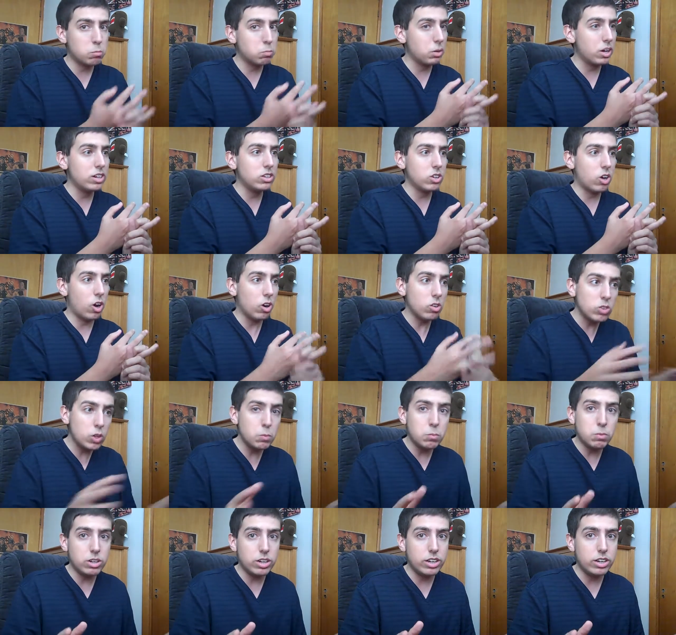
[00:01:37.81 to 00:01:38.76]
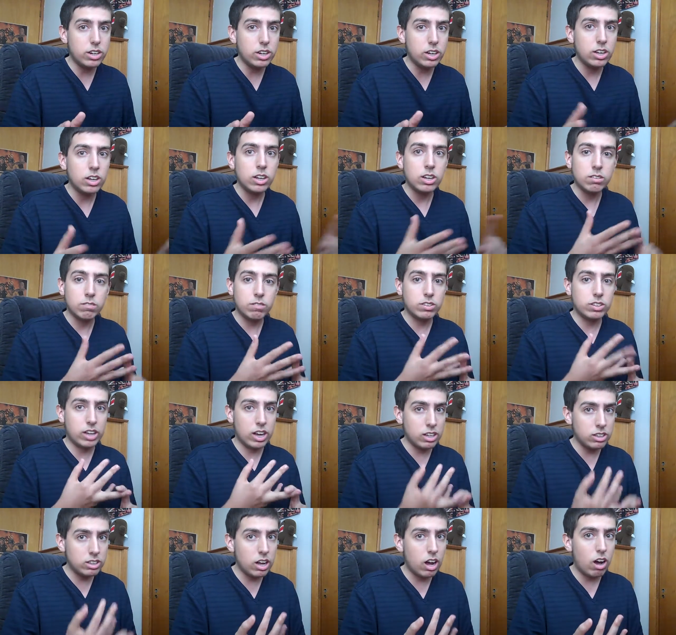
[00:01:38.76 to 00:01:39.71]
plays unlimited for
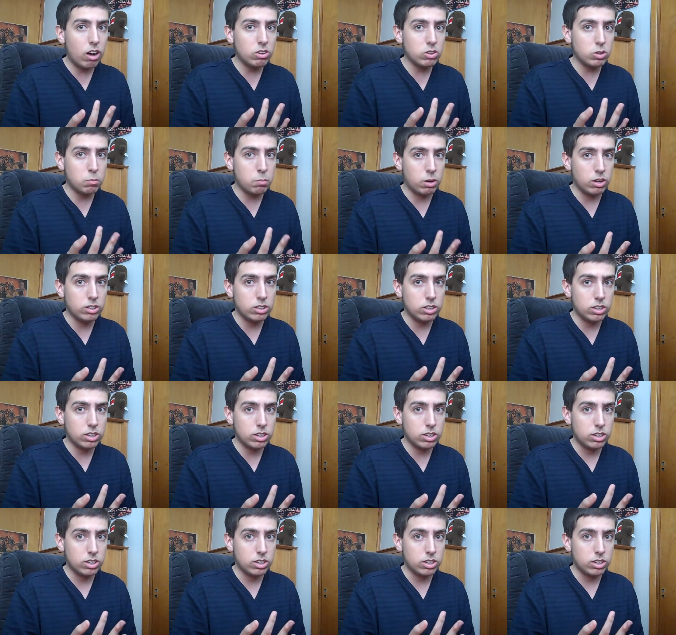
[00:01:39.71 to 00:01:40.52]
ten dollars a month.